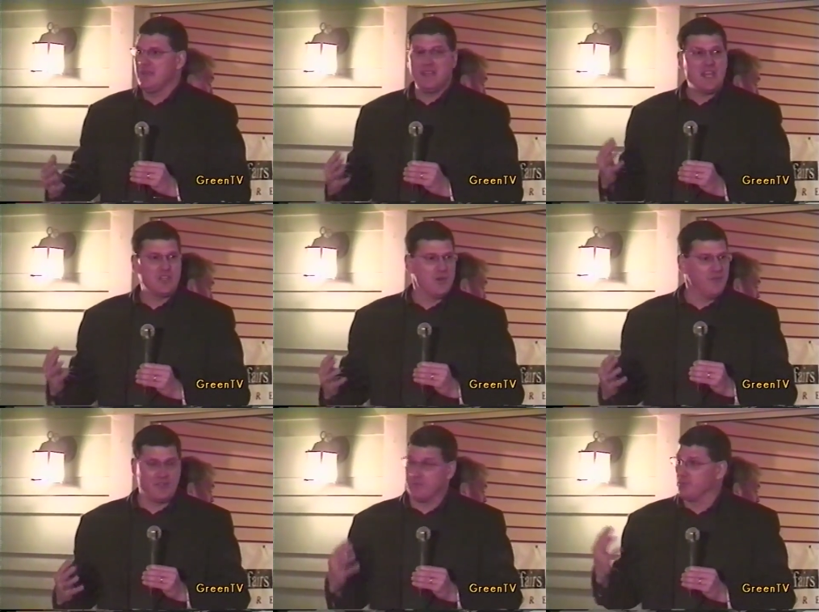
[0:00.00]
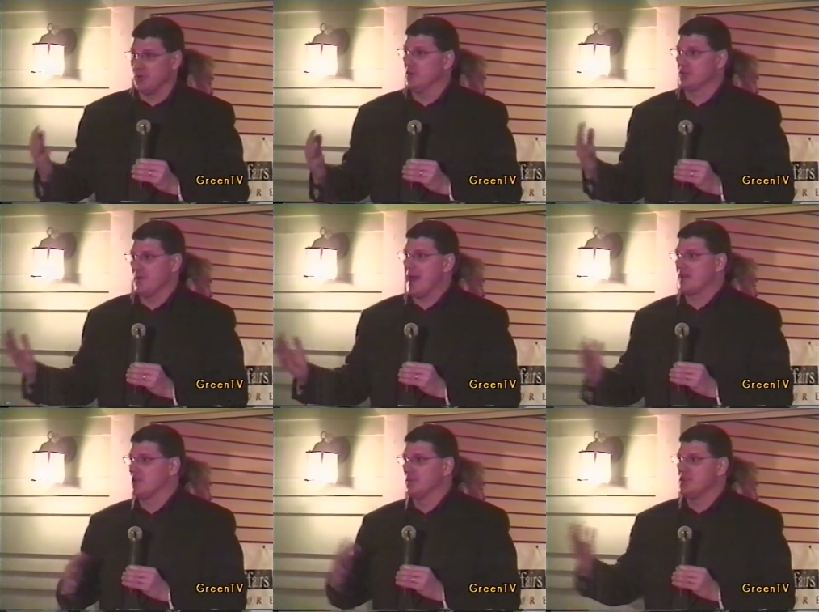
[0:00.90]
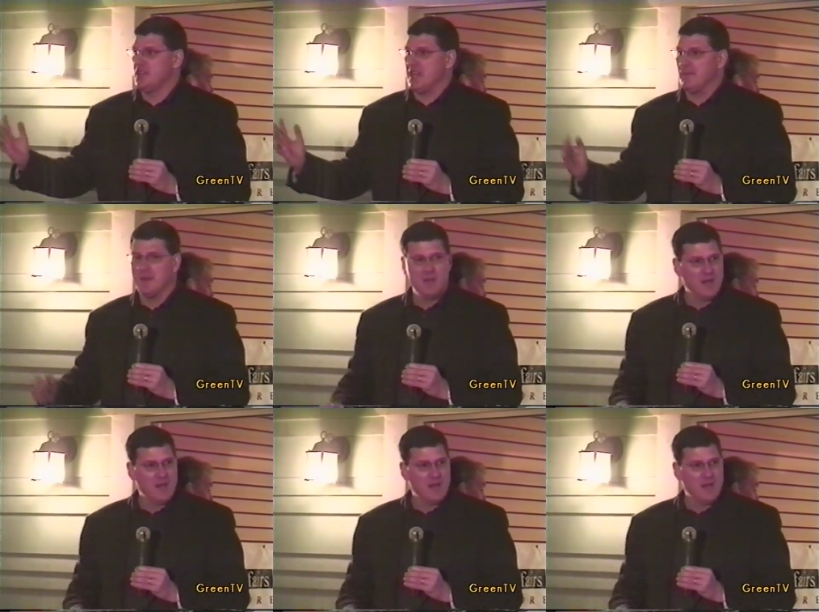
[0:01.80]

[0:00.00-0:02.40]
the nature of its brutal tyrannical regime.